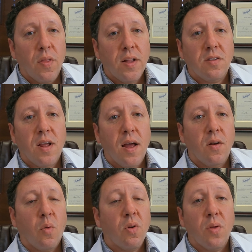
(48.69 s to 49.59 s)
That's
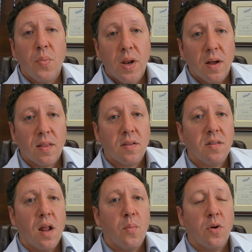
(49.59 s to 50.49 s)
not orthopedic. That's
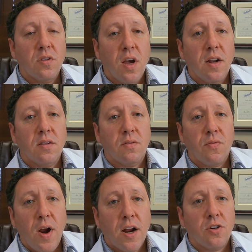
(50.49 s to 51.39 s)
not a bursitis, a
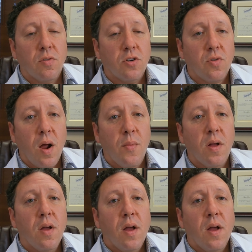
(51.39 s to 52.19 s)
fracture, a trauma.